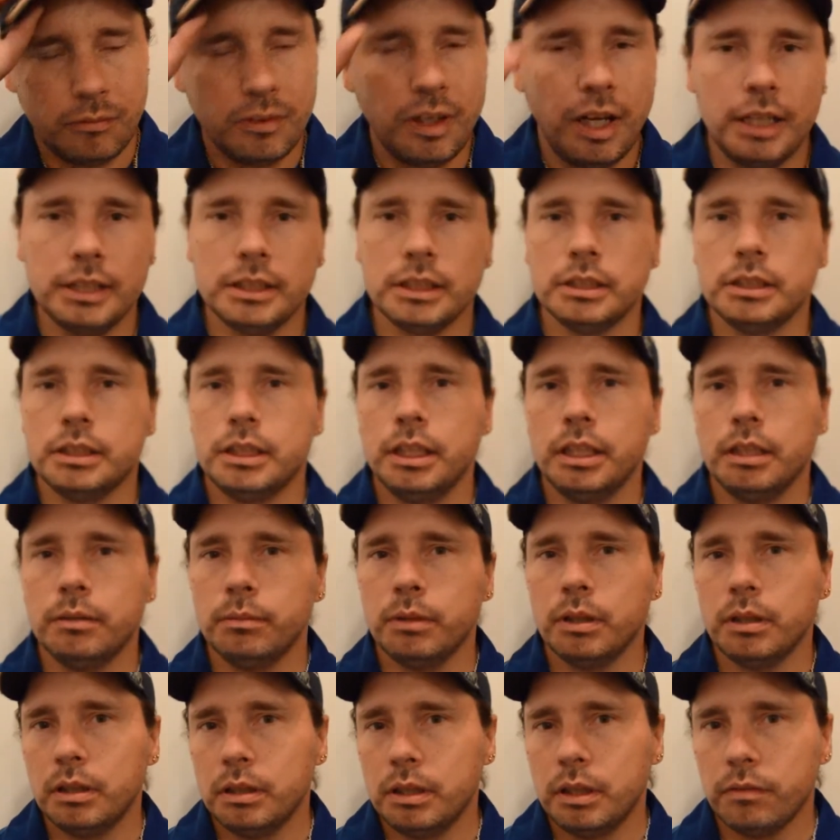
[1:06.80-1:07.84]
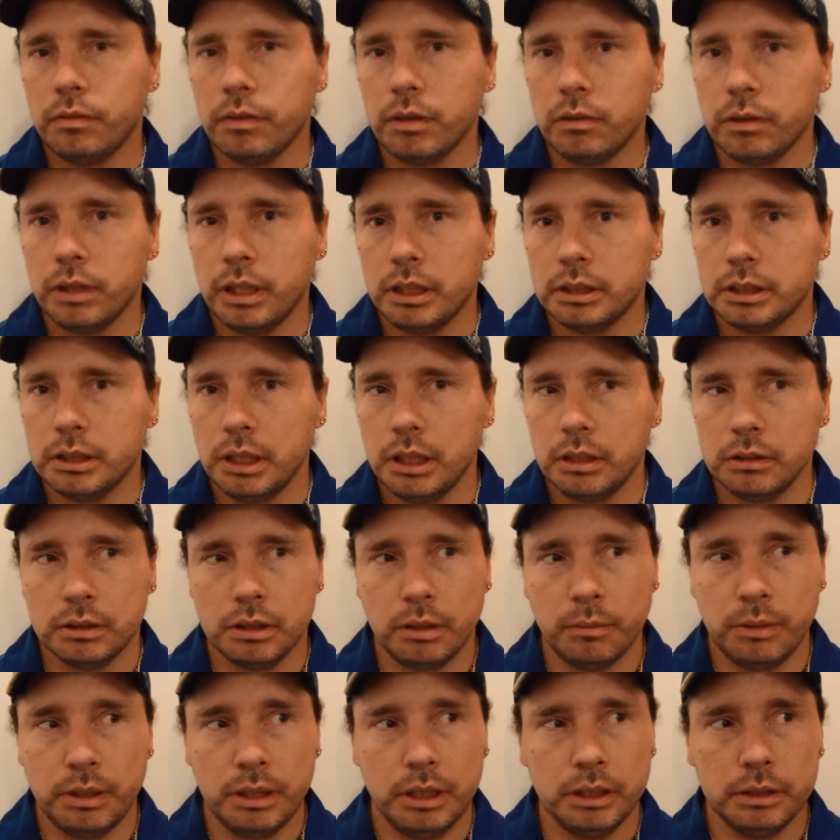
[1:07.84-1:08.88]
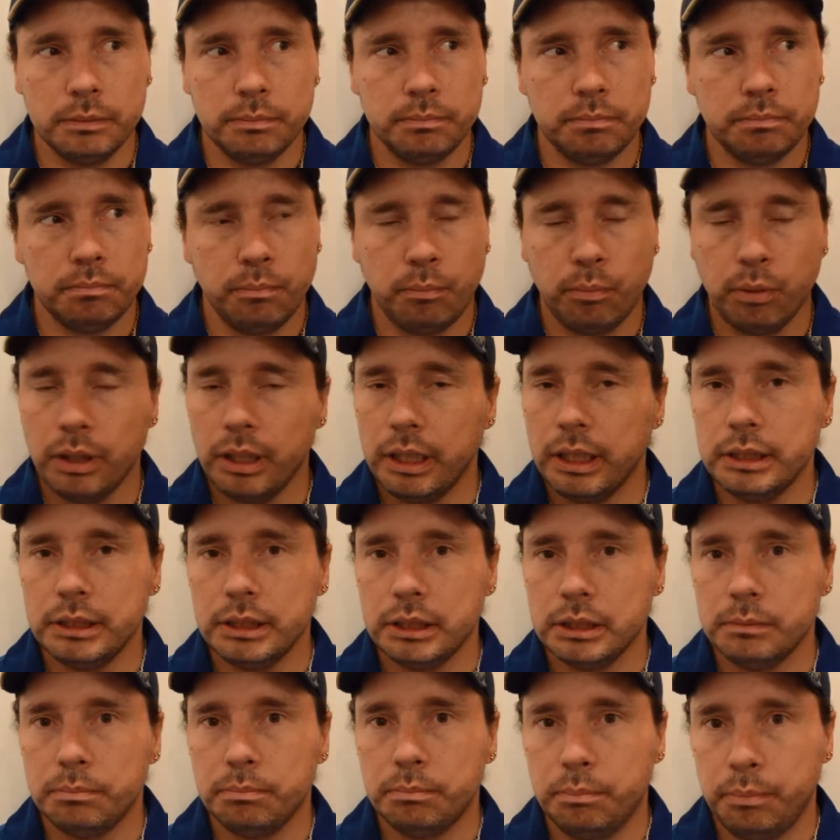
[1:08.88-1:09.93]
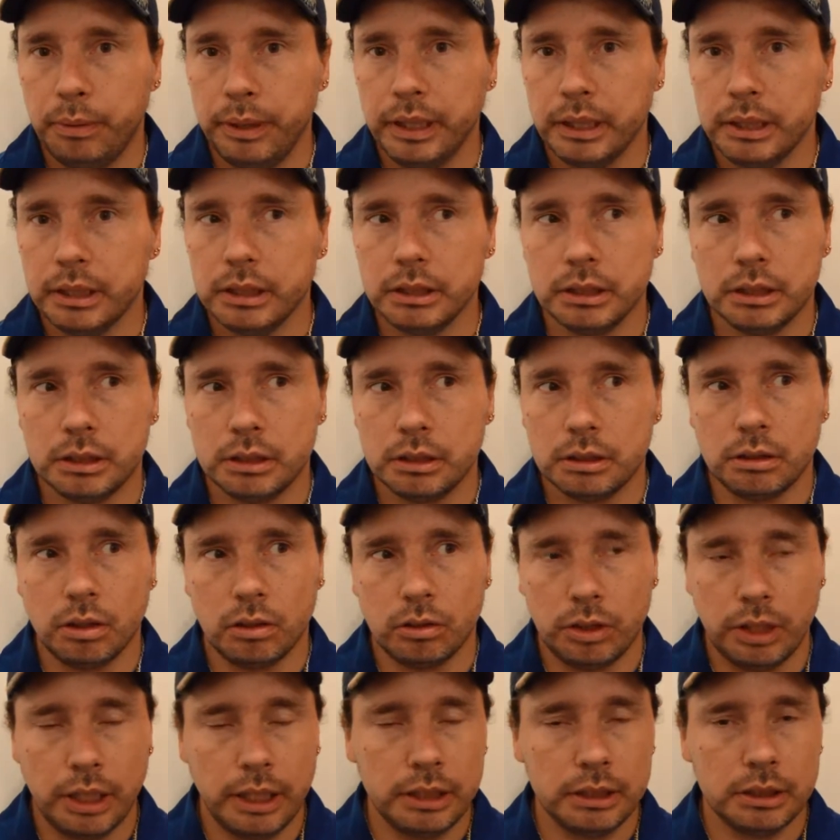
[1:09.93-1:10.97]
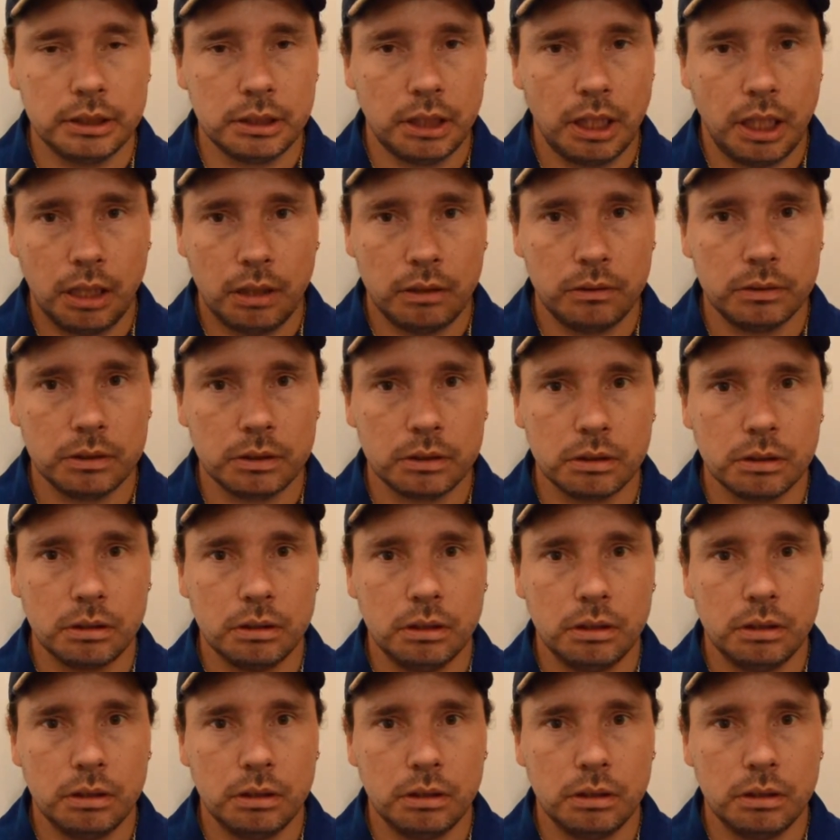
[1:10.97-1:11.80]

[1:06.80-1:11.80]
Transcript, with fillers: as you see, I'm in a different location house. I mean, this place is big. This is a nice house.